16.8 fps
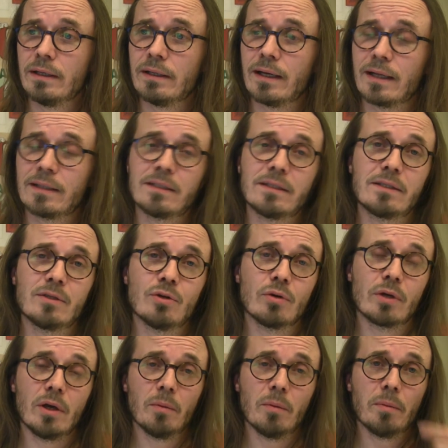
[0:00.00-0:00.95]
That's
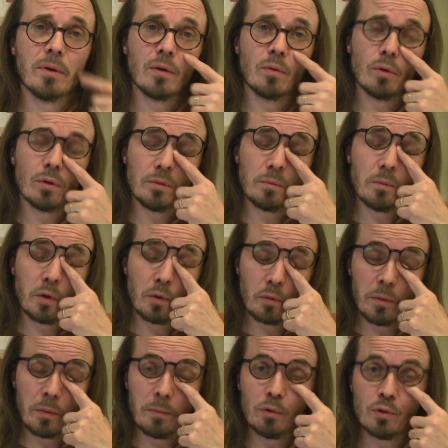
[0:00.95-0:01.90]
talking about what
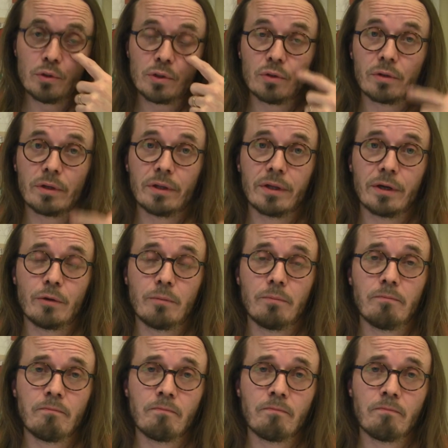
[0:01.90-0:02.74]
Mibu's talking there.